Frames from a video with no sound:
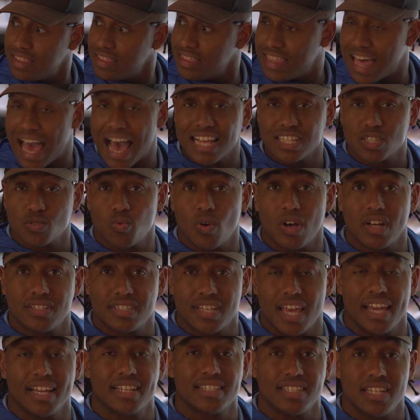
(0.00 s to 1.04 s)
that's what
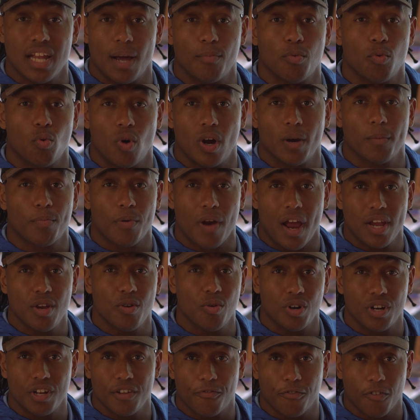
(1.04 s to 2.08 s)
takes #1
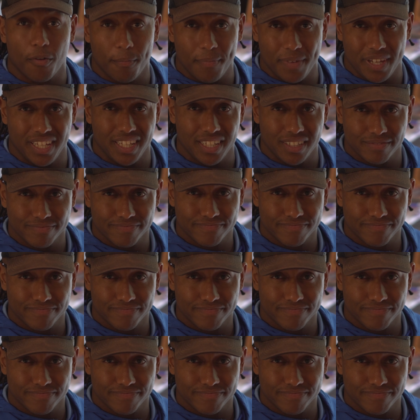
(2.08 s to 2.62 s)
priority for me.